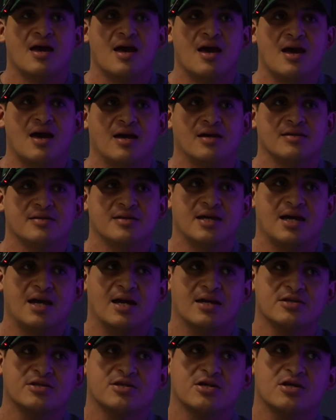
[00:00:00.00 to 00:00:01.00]
And the
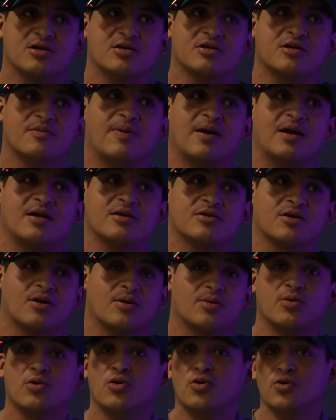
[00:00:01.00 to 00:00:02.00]
answer depends
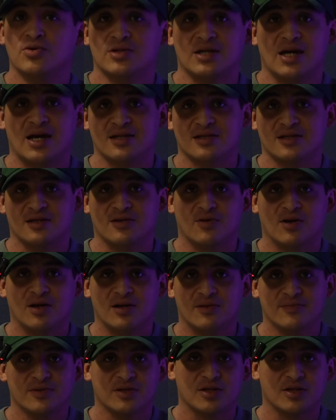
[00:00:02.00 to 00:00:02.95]
on who's asking, right?